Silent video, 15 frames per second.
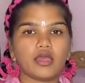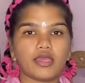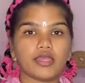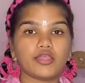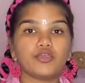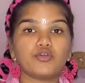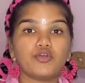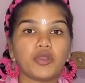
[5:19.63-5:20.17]

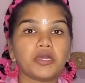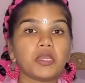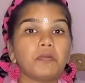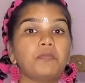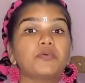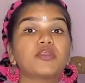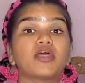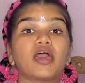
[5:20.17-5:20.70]
you gotta
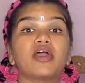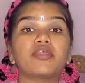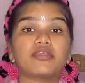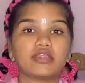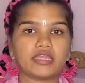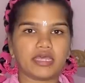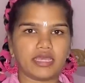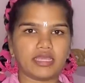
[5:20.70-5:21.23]

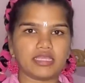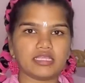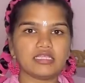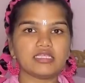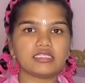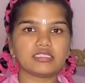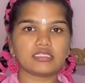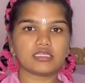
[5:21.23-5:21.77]

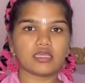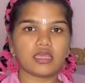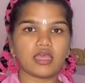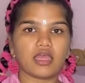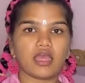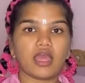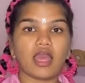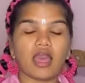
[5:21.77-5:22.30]
prioritize
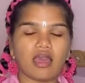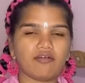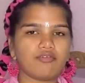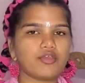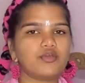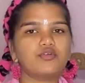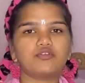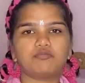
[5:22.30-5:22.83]

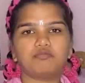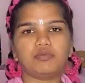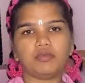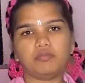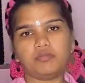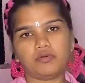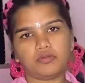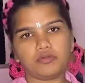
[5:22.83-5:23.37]
having good
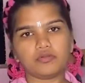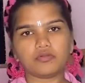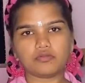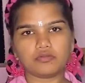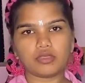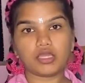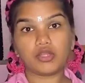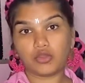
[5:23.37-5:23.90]
people
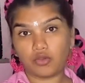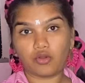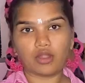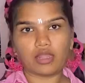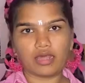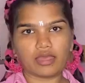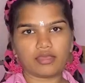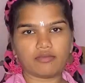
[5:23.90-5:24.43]
in your
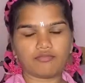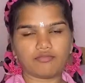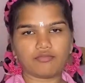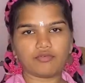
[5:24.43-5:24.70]
life.